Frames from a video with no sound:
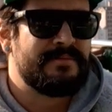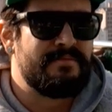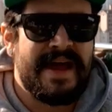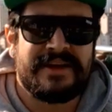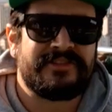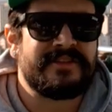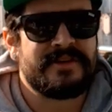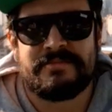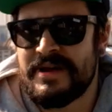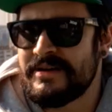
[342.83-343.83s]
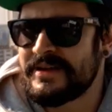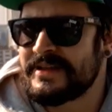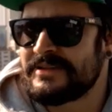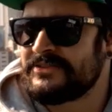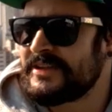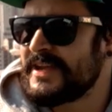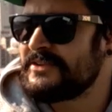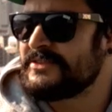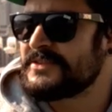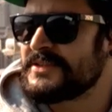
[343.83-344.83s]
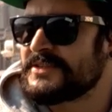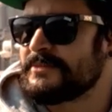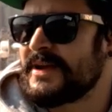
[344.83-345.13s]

bashing the American education system.